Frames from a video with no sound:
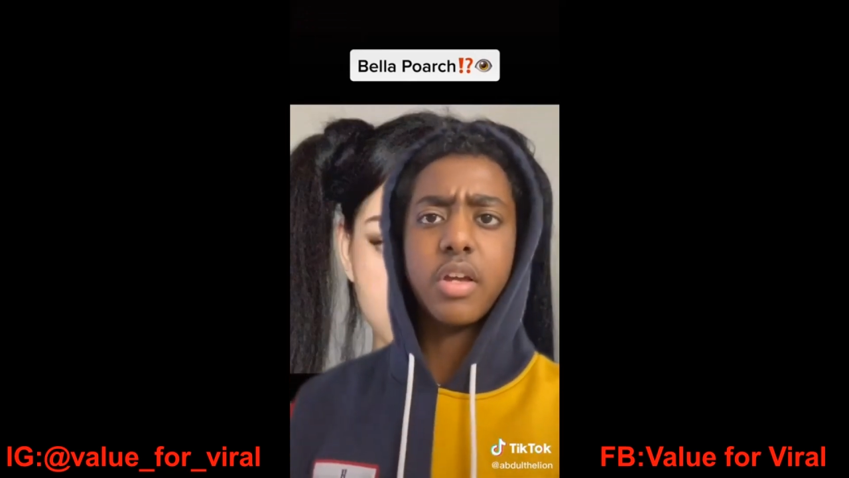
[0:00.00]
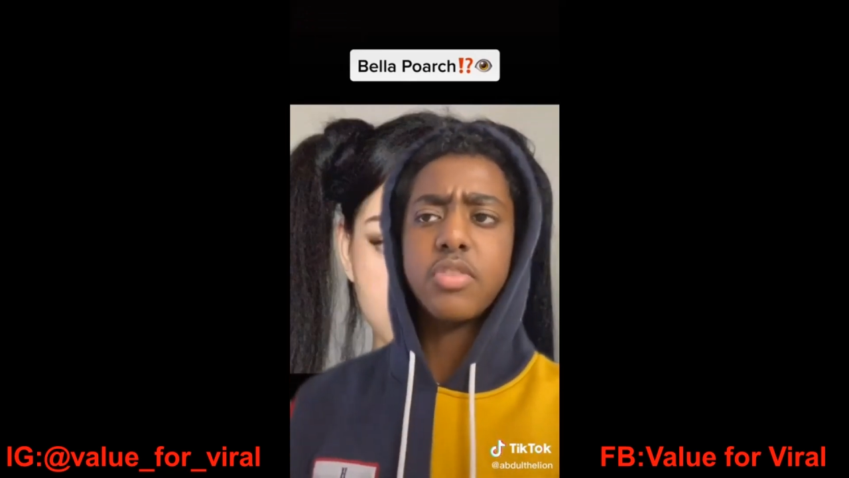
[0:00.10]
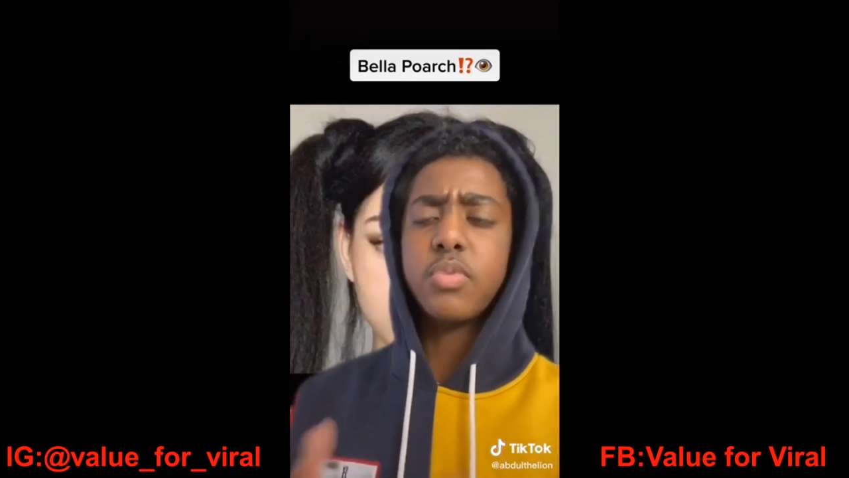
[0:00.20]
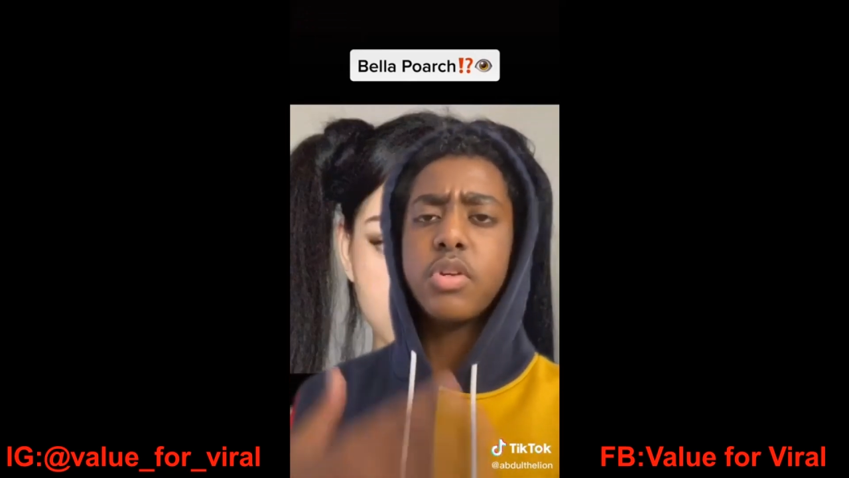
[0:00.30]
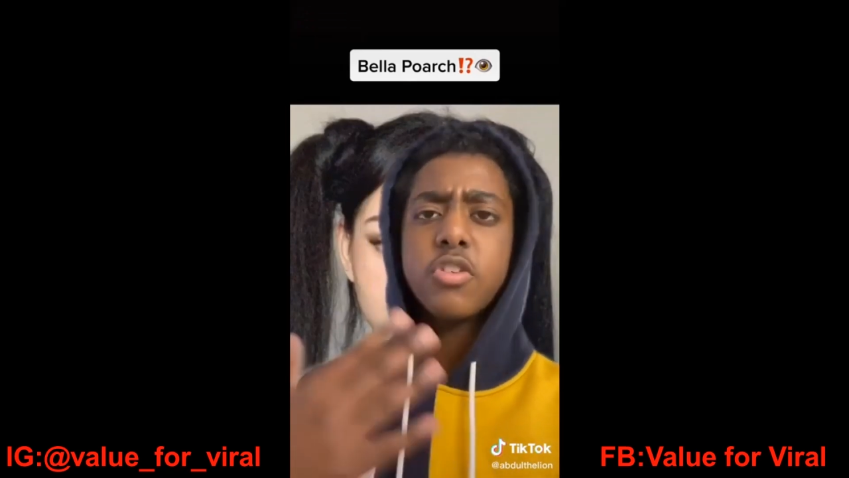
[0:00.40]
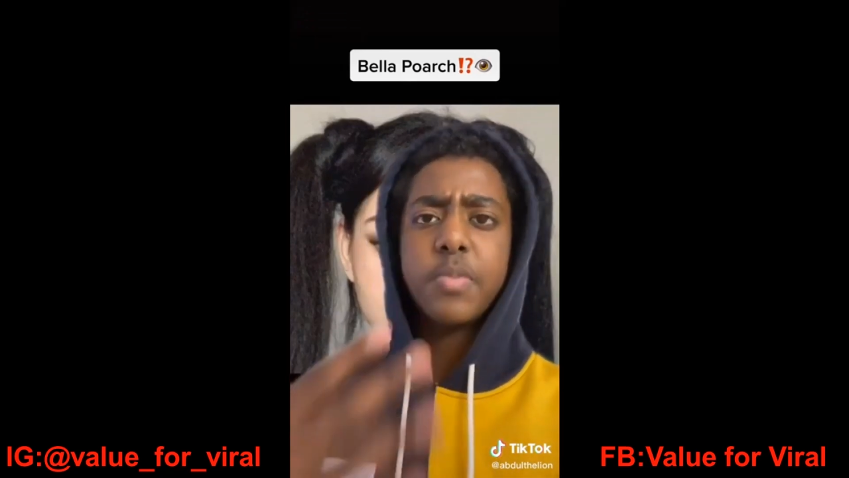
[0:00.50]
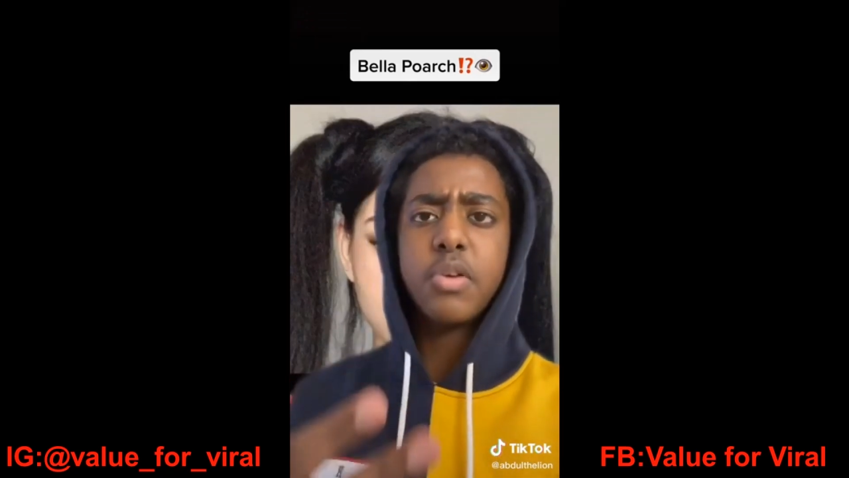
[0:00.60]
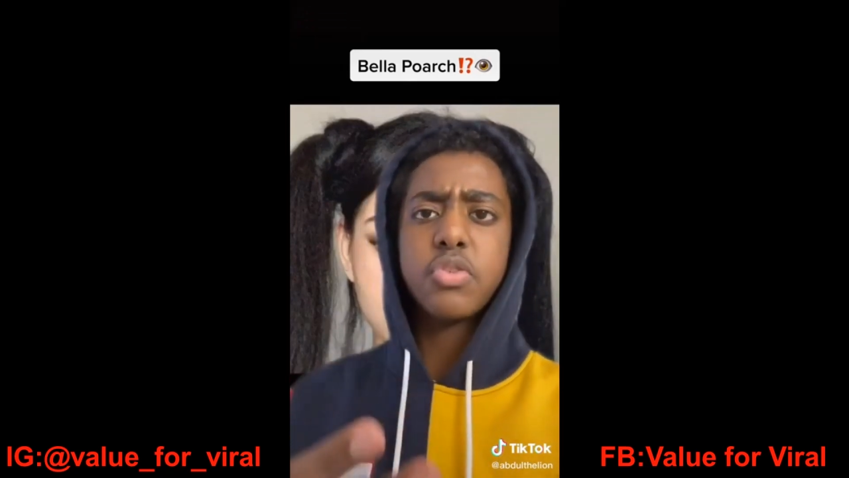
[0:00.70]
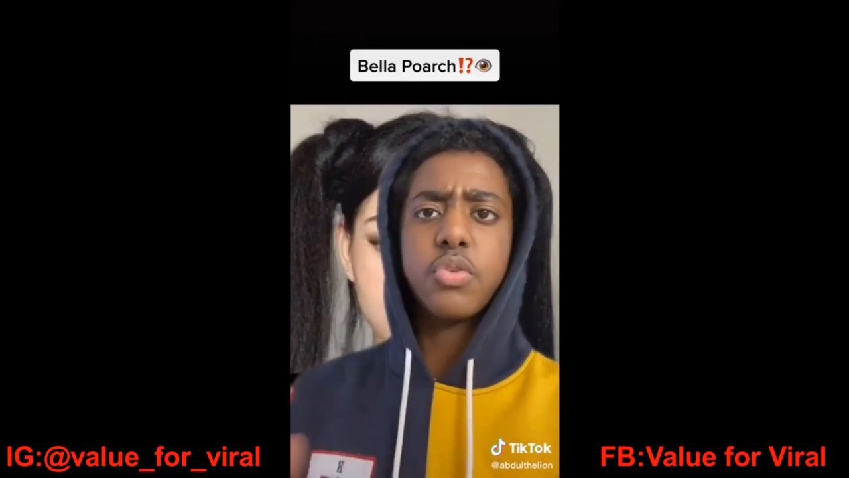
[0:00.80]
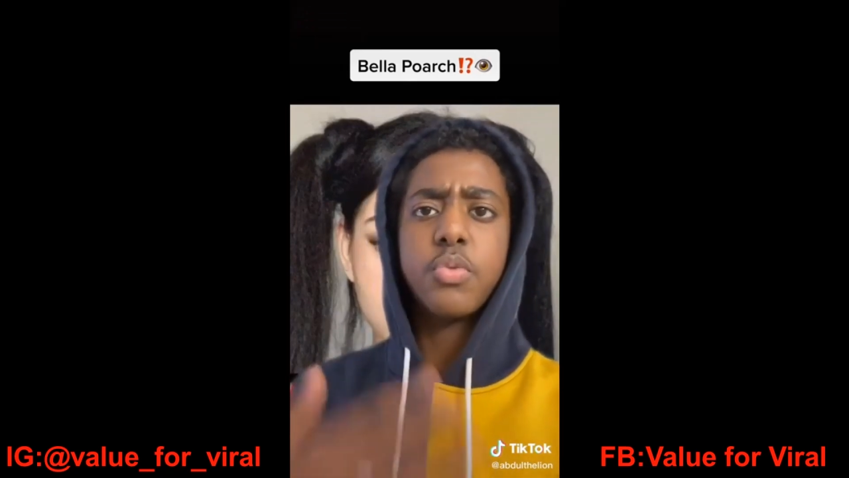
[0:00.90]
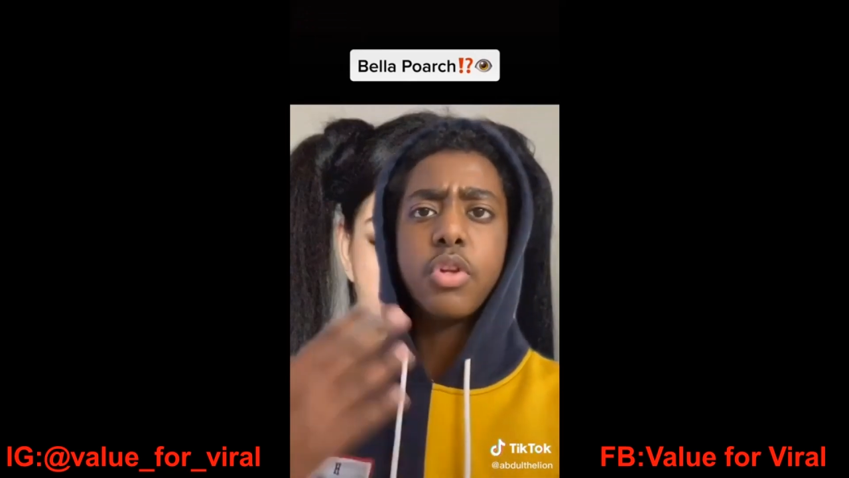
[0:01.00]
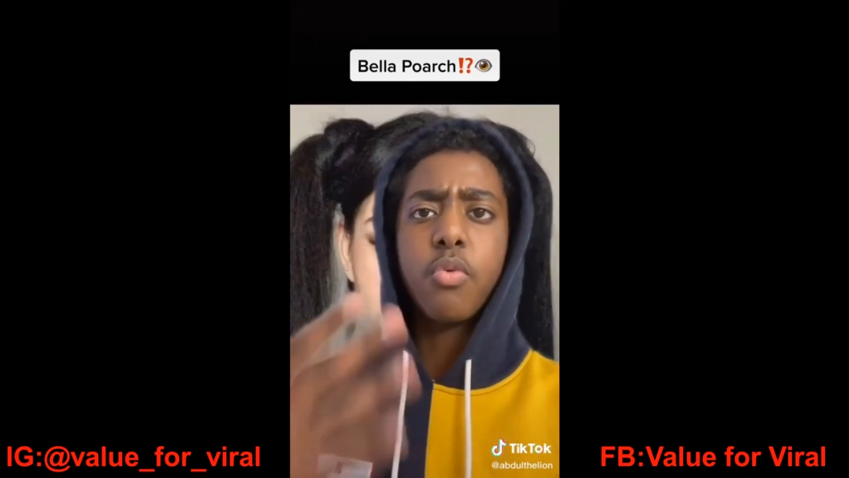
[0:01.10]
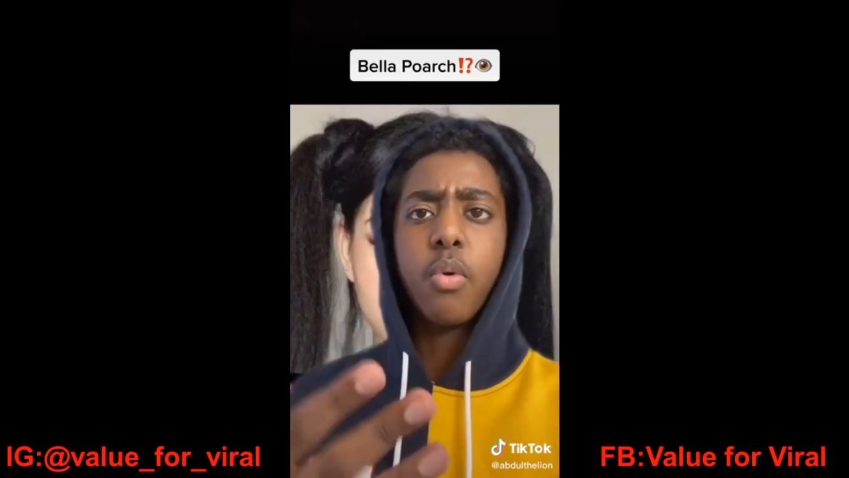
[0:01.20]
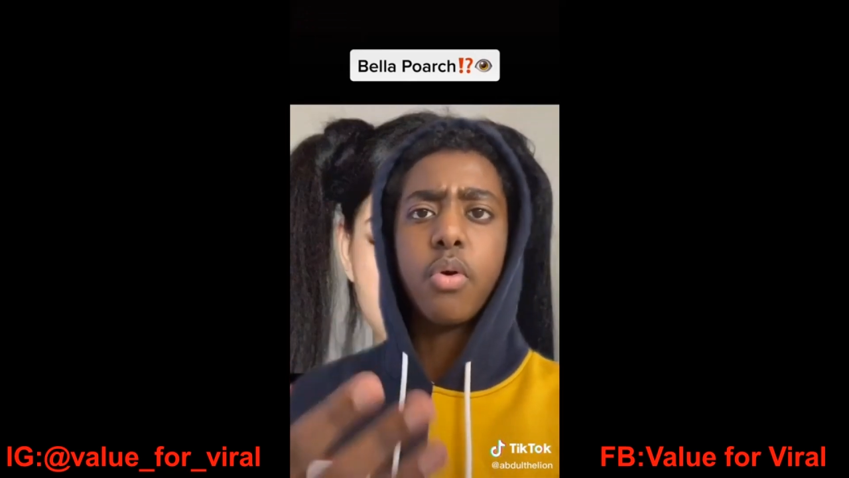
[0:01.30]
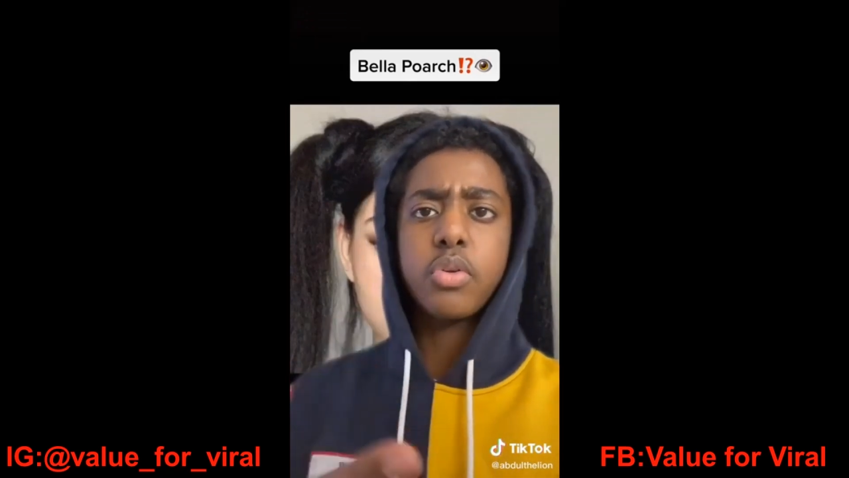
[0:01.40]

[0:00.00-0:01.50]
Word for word: because when you're spiritual and when you're woke,